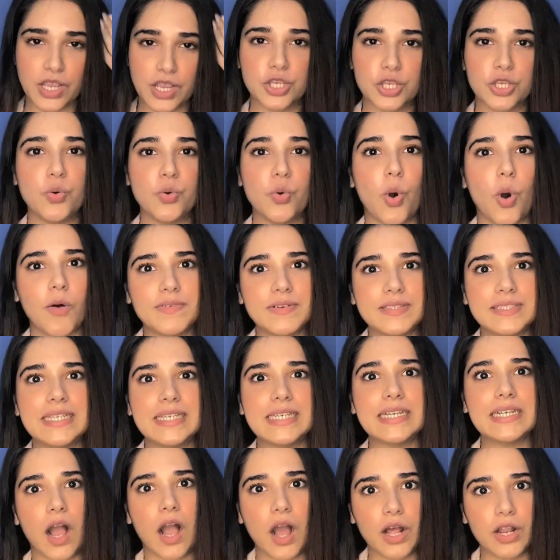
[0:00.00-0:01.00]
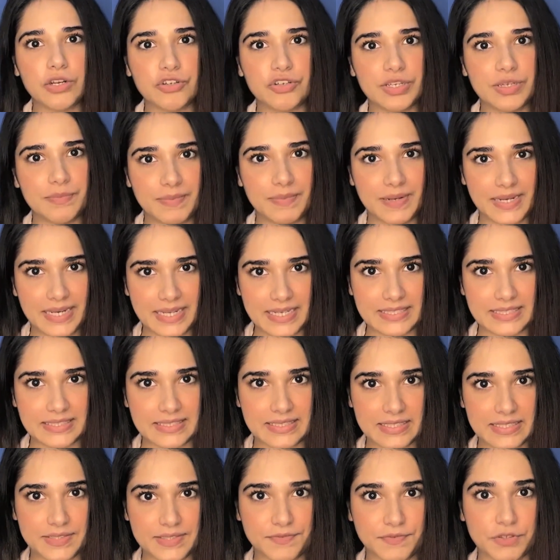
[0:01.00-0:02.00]
You obviously can't replace
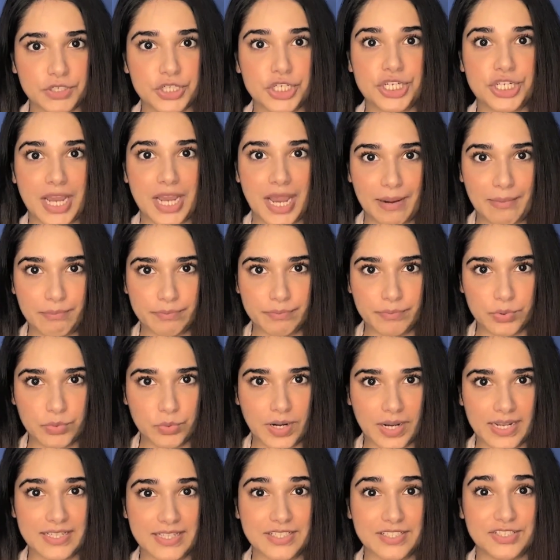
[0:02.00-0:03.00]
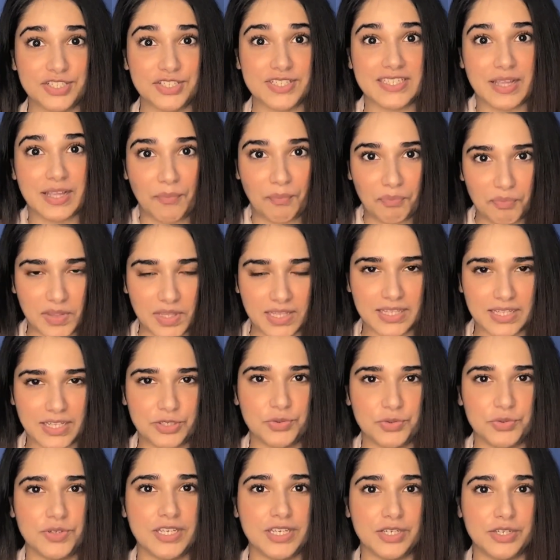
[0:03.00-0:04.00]
this for shampoo and it's just something
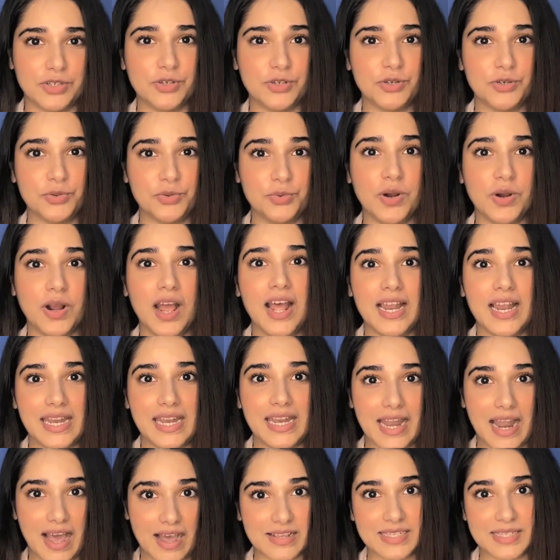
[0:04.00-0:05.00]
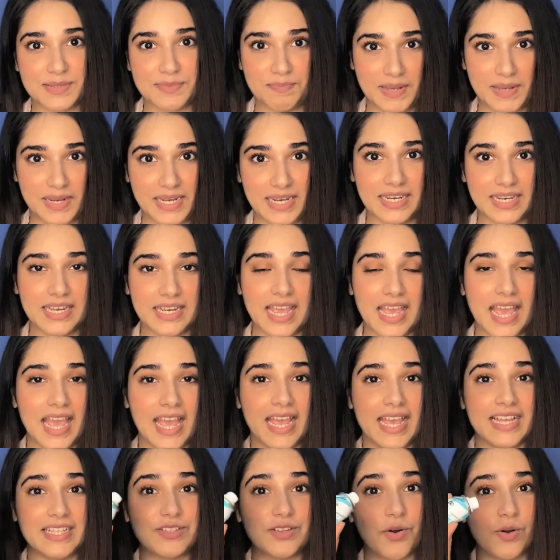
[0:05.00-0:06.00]
that you need to do last minute.
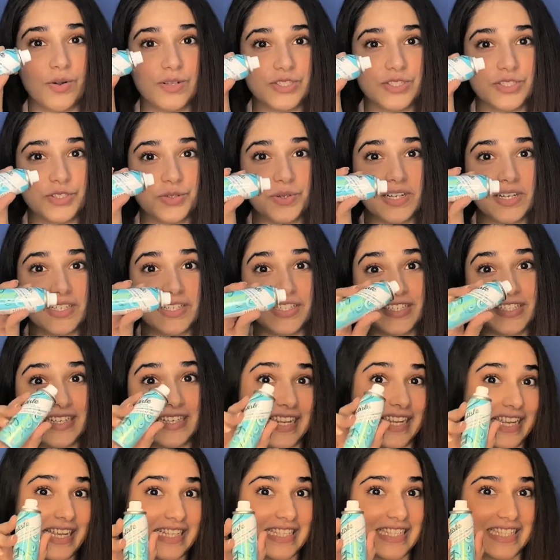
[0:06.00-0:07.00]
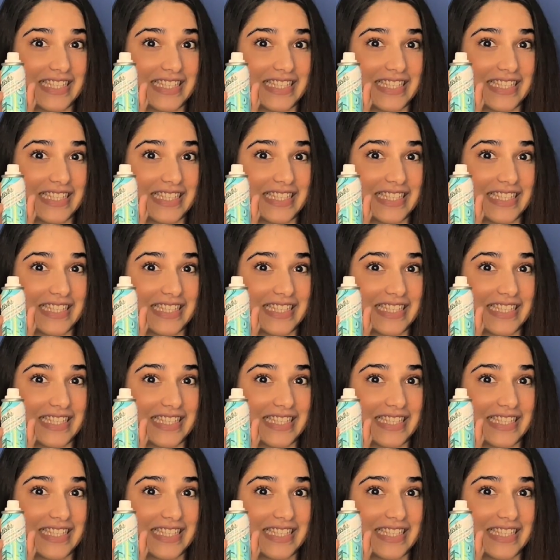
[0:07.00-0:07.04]
It's also a great